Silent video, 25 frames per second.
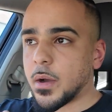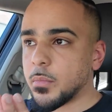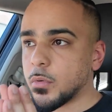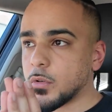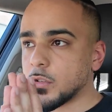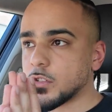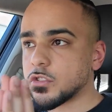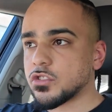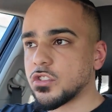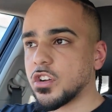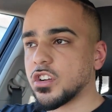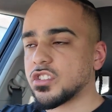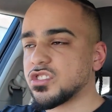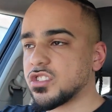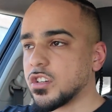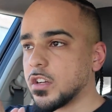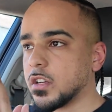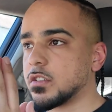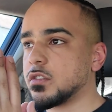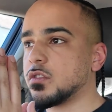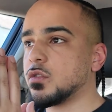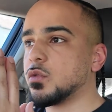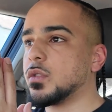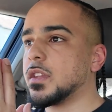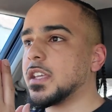I brought
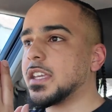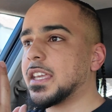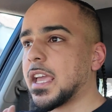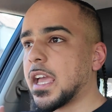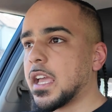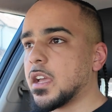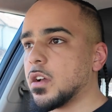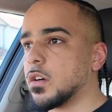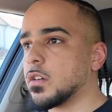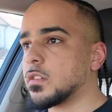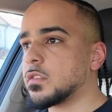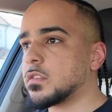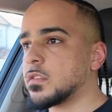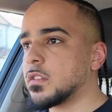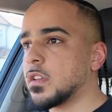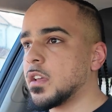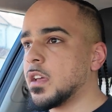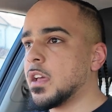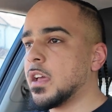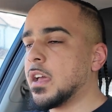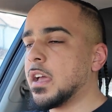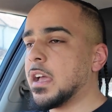structure to the chaos,